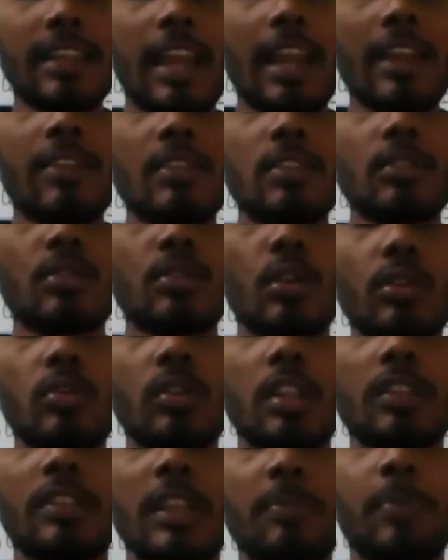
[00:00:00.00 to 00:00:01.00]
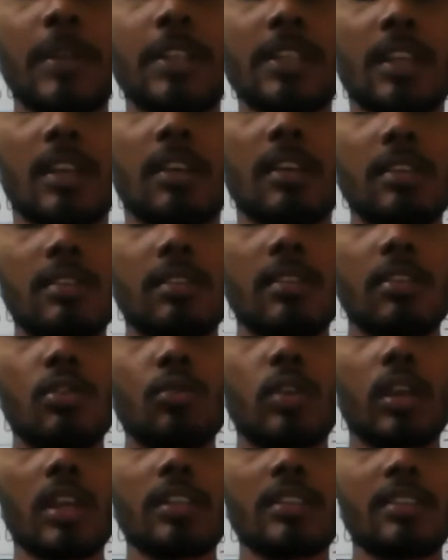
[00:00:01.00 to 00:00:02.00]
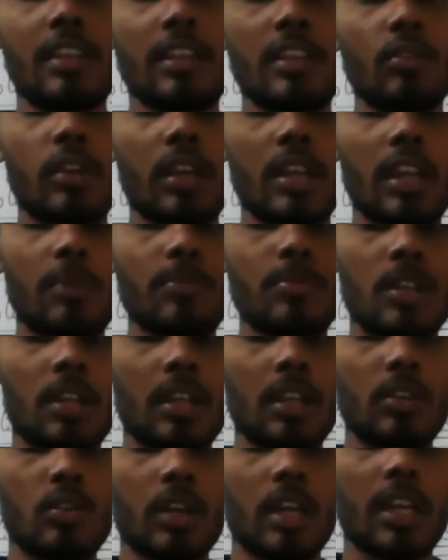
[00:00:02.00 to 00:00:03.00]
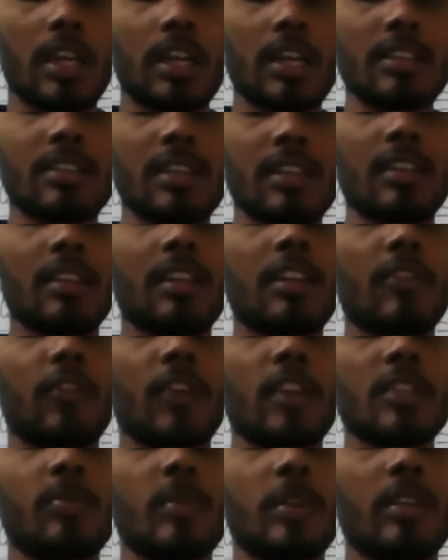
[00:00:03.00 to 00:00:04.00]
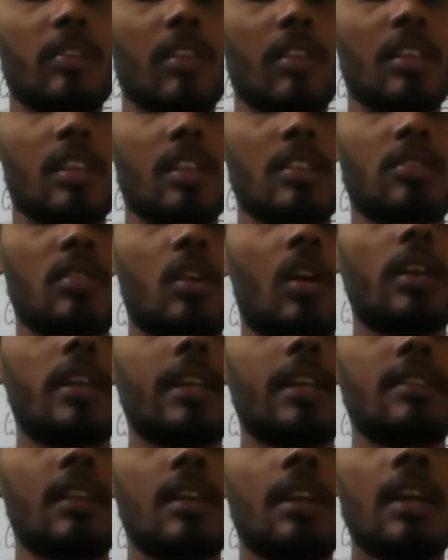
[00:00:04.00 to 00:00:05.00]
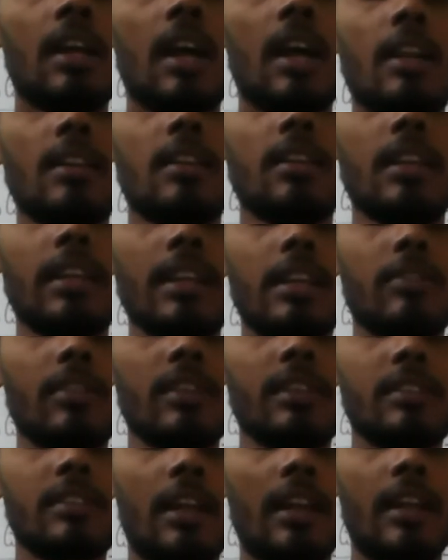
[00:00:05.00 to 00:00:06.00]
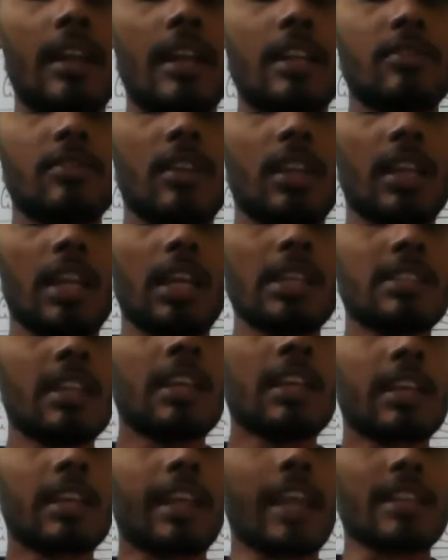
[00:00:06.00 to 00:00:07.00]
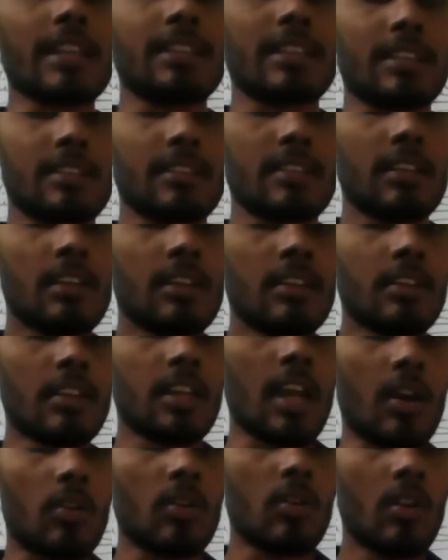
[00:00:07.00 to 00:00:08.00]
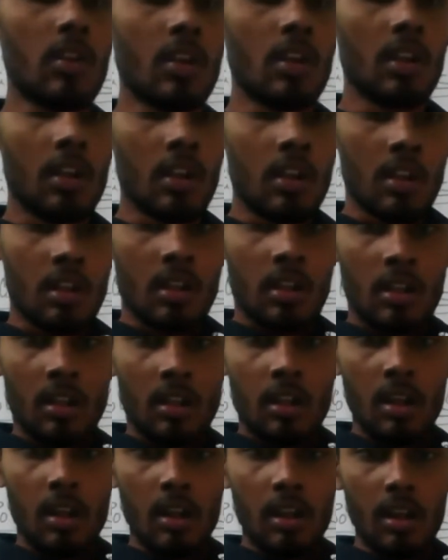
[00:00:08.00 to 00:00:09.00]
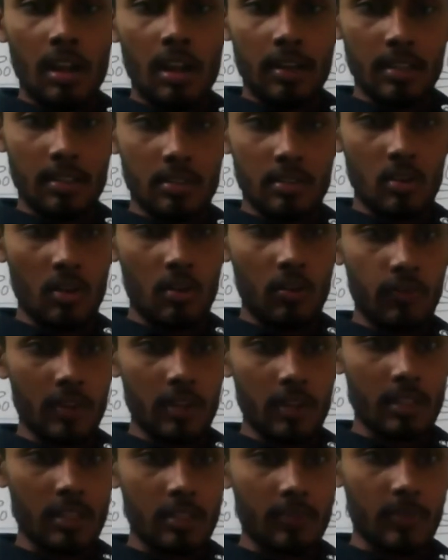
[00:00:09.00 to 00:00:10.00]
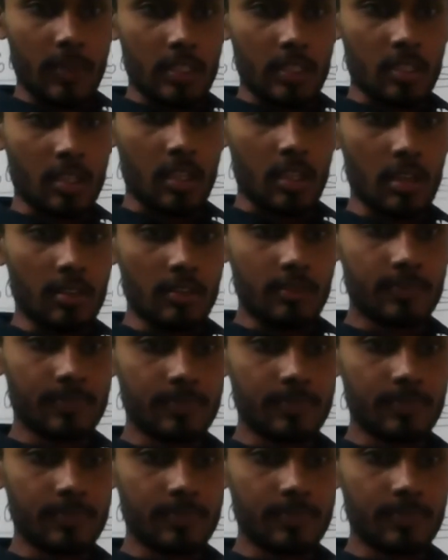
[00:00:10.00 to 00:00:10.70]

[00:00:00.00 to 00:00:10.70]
I will show you the three pictures. You can say, you can observe, you can understand the difference between the solids and the liquids and as well as gases. Now, let us go for the picture.